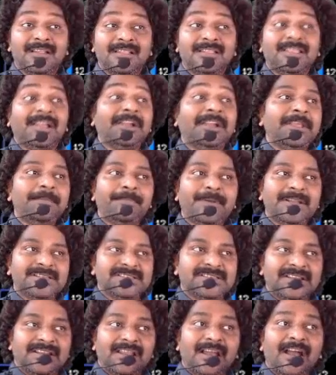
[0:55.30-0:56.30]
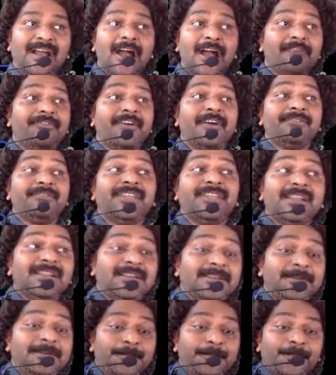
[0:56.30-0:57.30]
thirty percent. Half of that.
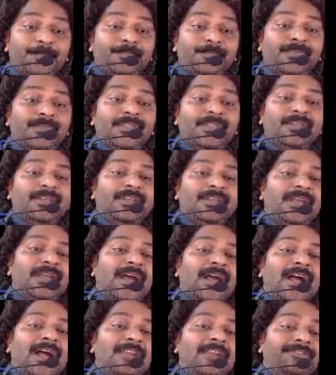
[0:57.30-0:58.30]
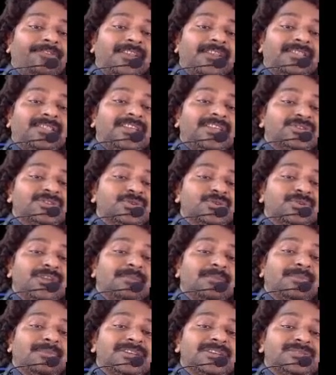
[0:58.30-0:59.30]
And for these two
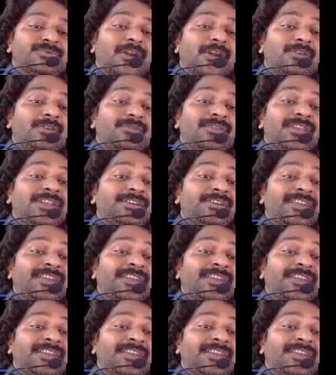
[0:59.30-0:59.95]
numbers, what do we need to